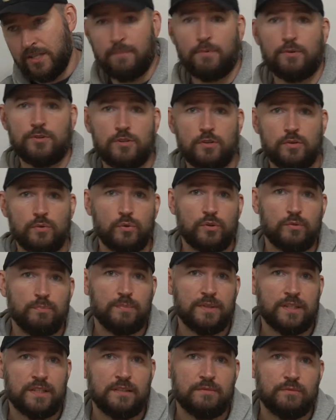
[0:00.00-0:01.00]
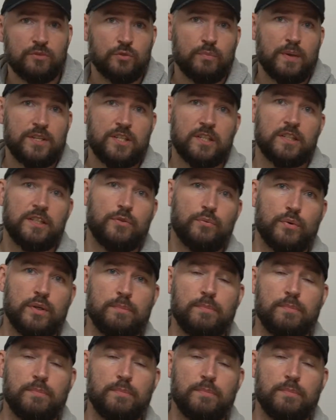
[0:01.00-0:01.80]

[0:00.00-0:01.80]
episode will be in basically 3